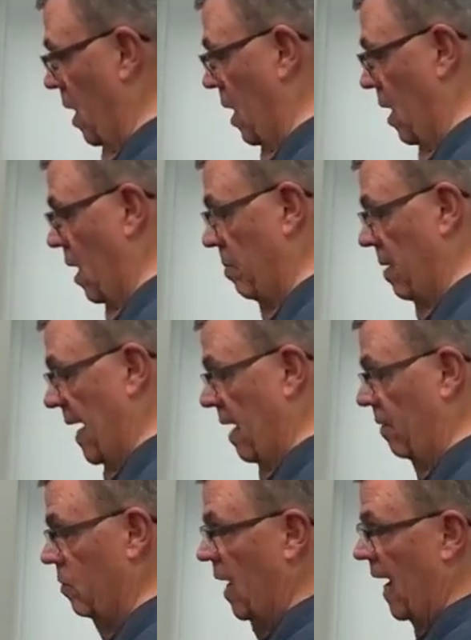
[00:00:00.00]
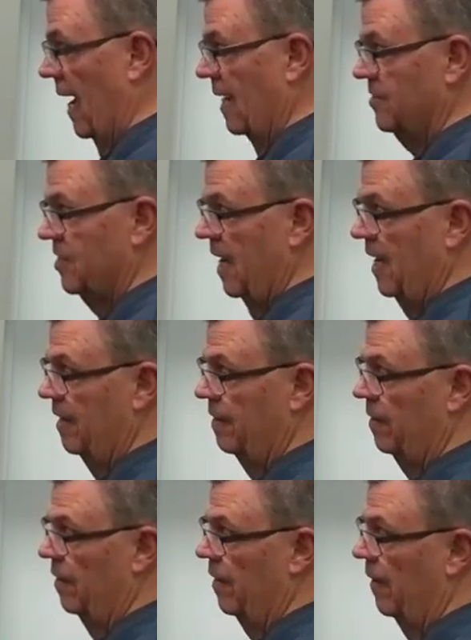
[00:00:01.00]
Uh, about Isaiah,
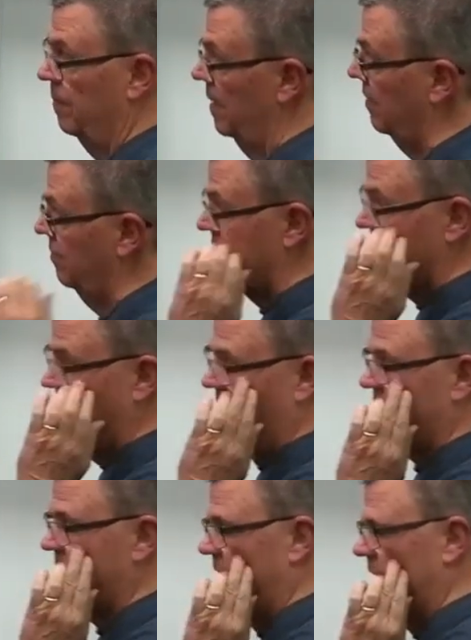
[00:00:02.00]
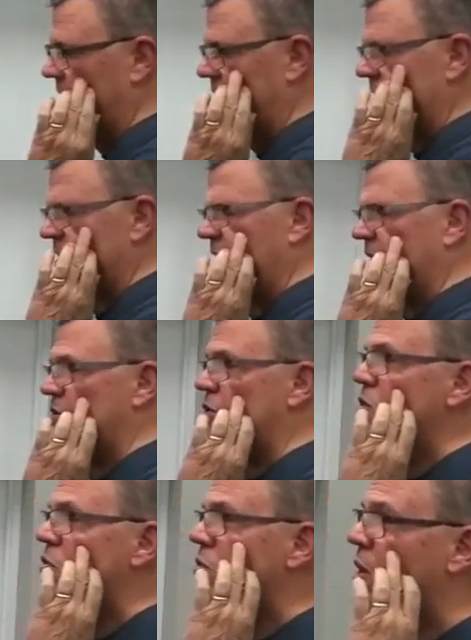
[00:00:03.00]
or I believe it was Isaiah. He said,
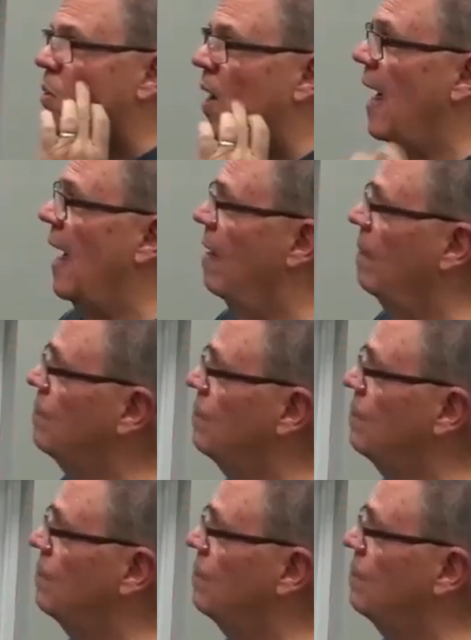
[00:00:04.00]
You go out